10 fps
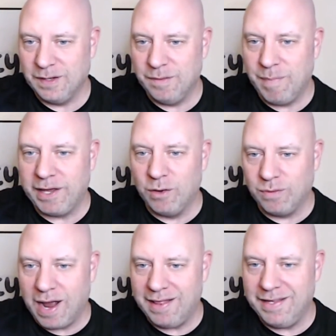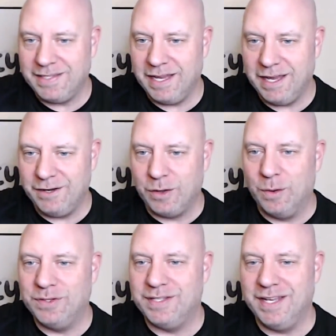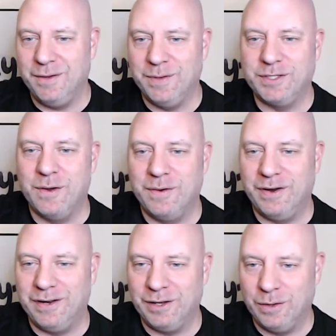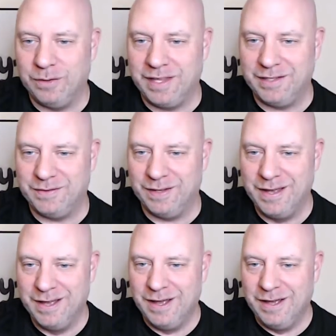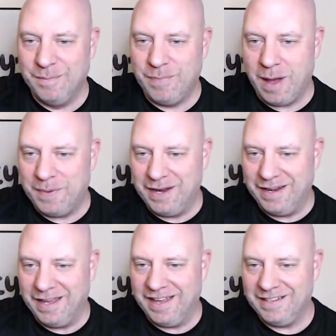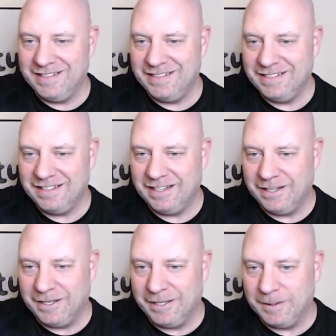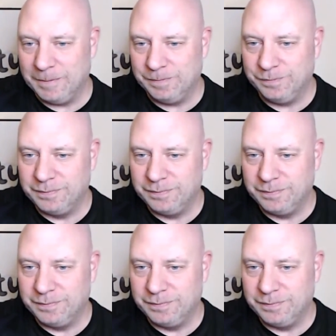Michael Riley's here. Nicole C. What's going on, Nicole? Thanks for popping in here. And